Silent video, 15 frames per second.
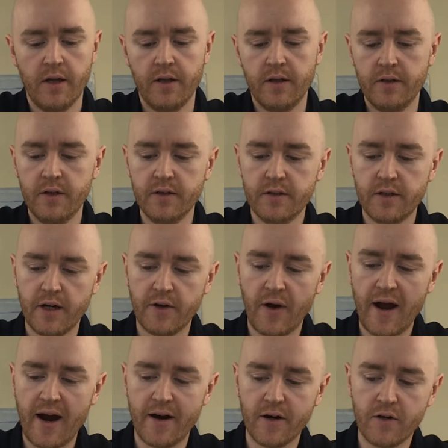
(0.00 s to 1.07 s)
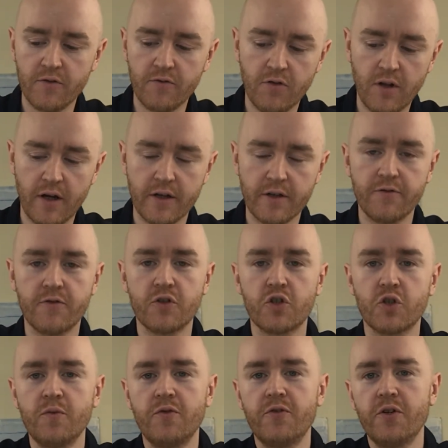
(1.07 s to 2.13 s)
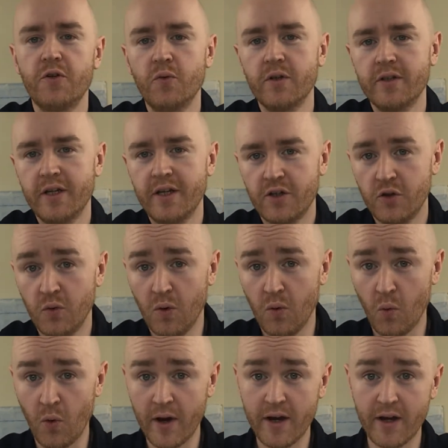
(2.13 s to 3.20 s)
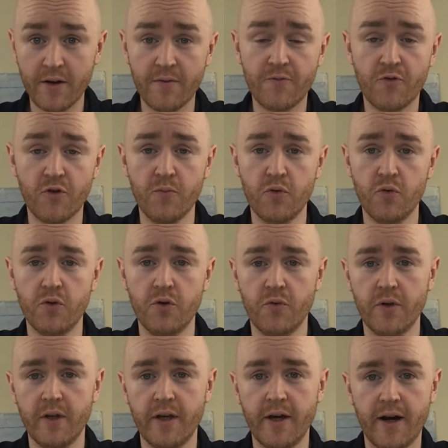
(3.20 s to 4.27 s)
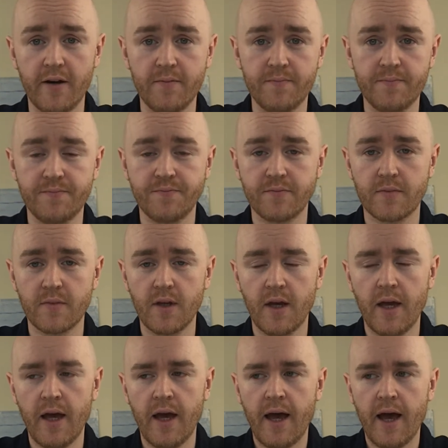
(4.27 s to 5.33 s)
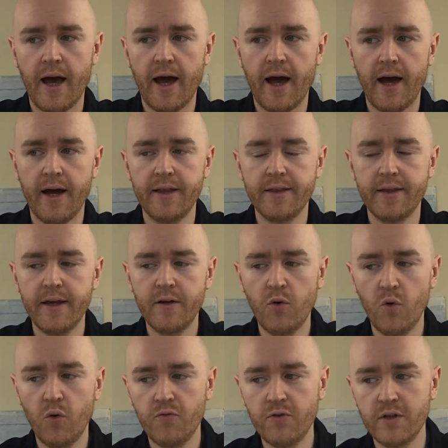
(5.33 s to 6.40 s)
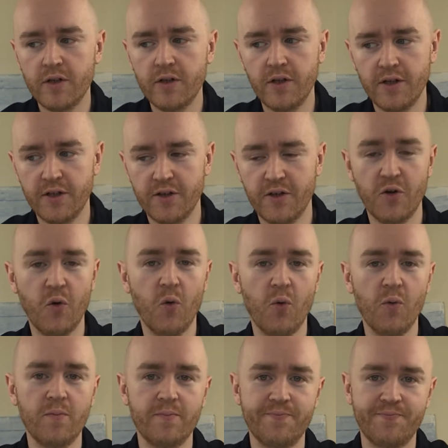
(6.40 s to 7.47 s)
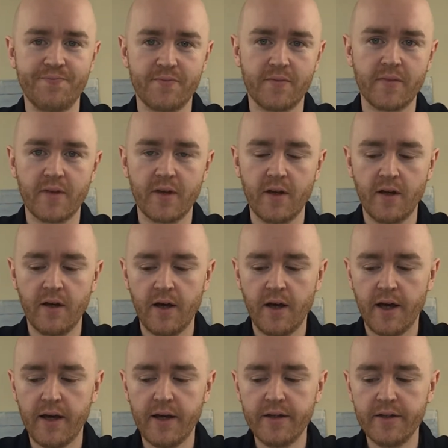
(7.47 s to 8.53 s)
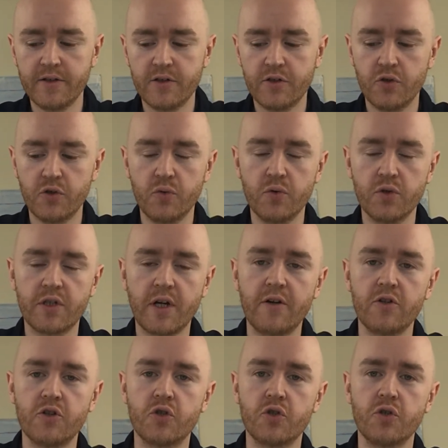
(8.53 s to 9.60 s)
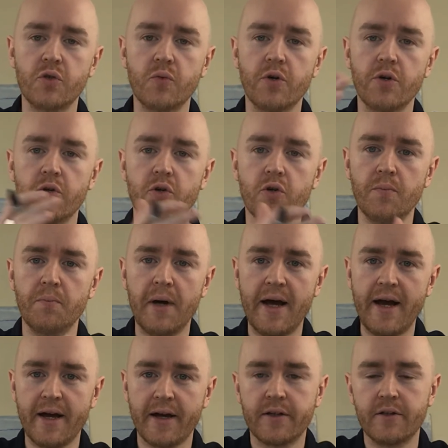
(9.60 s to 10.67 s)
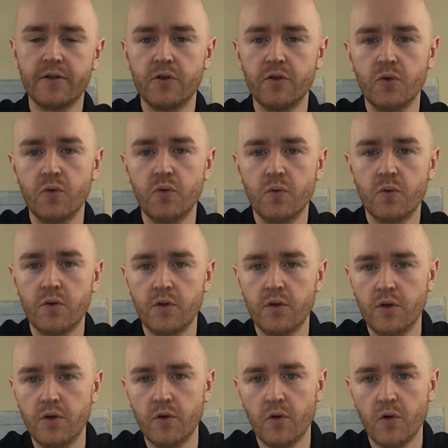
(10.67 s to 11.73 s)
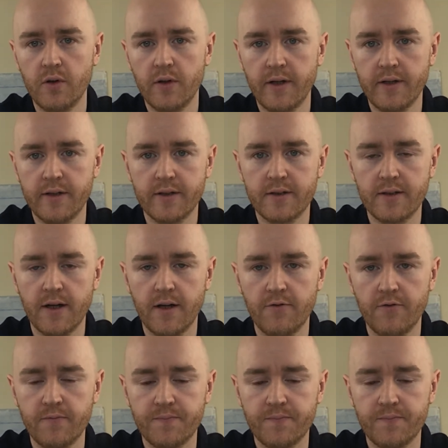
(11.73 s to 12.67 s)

The entire arc of life, some of it will take you away from who you really are. And then hopefully the, the goal is to start a journey where you come back to your authentic self.